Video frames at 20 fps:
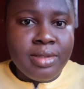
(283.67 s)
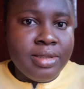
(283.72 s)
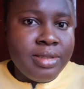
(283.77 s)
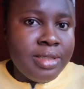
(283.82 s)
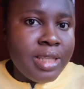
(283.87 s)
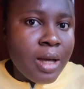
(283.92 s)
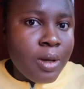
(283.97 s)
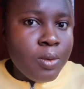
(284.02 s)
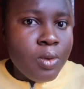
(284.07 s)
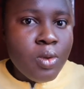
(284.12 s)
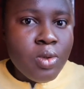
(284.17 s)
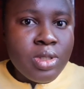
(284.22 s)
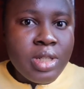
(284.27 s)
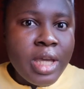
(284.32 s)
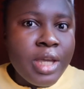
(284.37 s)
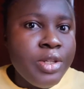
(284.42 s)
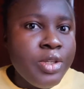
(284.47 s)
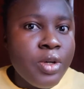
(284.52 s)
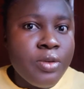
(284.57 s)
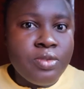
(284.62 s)
download
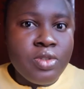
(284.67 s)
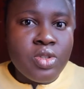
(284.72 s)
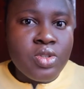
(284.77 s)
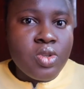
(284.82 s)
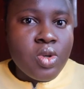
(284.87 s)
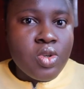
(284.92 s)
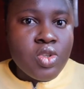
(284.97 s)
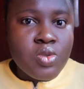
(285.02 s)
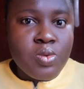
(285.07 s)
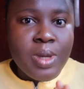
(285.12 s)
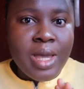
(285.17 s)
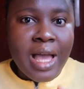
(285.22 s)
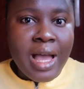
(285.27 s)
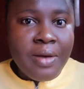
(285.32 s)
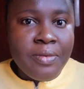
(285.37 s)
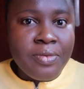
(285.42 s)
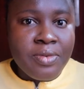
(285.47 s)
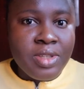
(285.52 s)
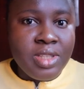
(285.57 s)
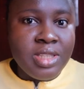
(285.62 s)
any of the songs we
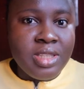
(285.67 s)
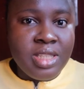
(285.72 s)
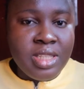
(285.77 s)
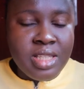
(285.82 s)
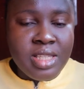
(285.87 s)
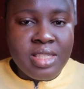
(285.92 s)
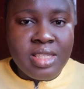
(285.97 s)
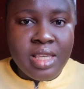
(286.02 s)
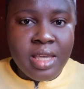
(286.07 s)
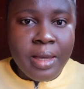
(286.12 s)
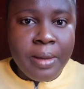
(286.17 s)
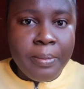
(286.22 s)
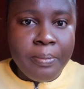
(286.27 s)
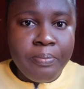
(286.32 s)
have in this